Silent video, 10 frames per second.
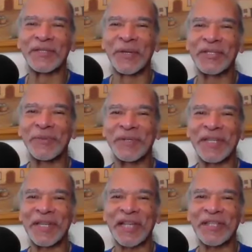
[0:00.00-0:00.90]
so
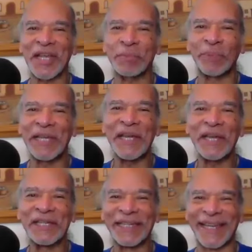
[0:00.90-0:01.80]
it tastes like
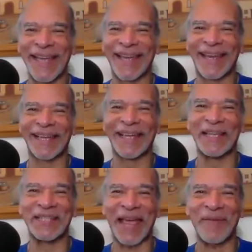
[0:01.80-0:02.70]
Splenda.
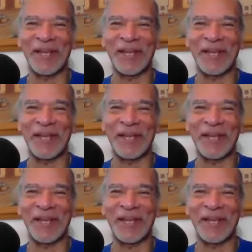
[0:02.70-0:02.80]
Is that what you're